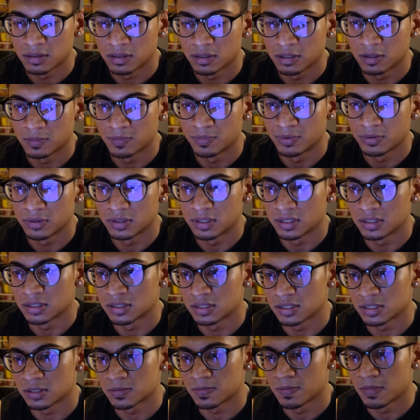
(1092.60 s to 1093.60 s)
I'm gonna put
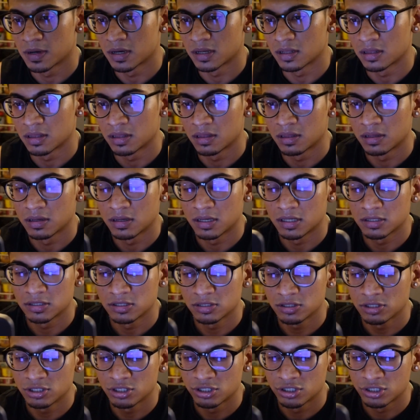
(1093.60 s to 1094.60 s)
this as my
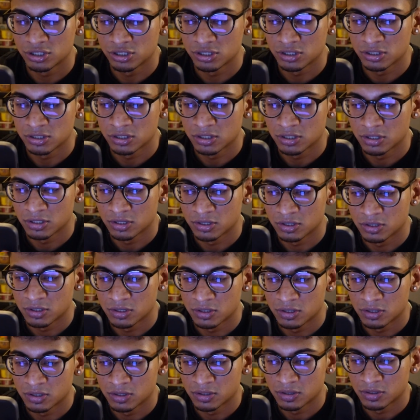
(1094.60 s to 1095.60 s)
lunch.
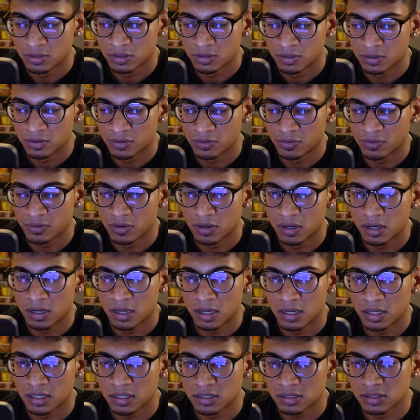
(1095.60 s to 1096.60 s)

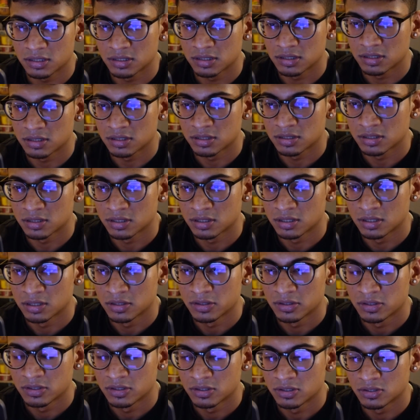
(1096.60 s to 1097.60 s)
Rice.
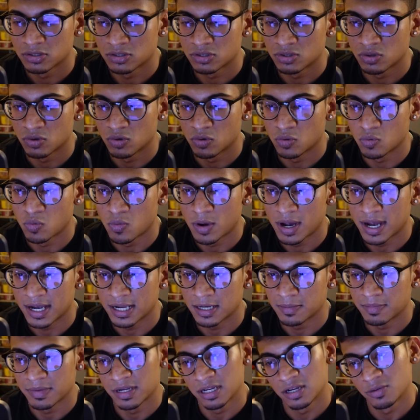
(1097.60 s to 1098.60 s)
So
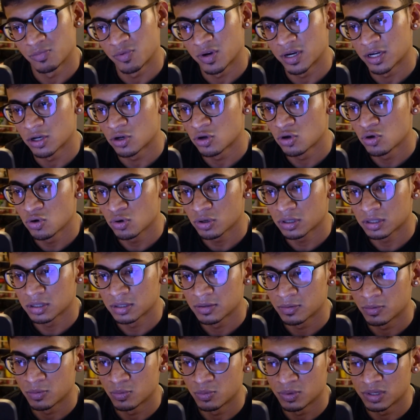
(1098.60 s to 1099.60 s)
white medium rare cooked.
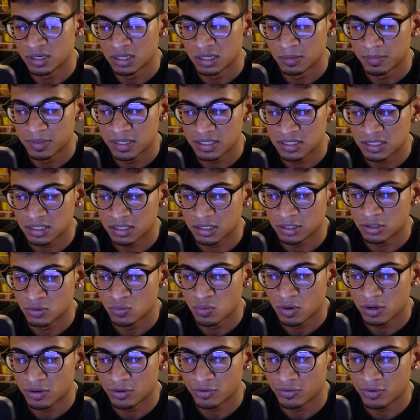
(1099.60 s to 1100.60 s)
We did basically
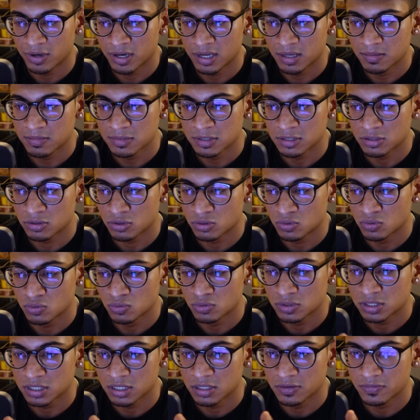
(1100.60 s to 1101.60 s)
200 grams, so 2
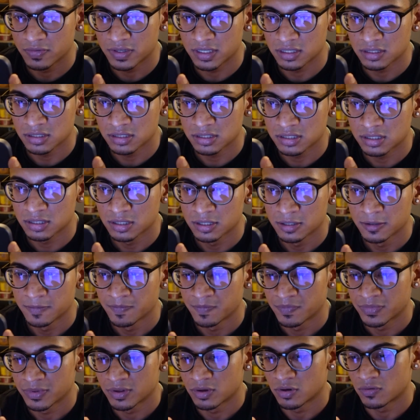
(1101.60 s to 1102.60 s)
servings
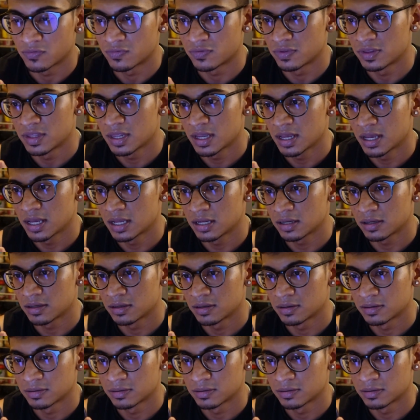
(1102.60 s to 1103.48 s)
of that.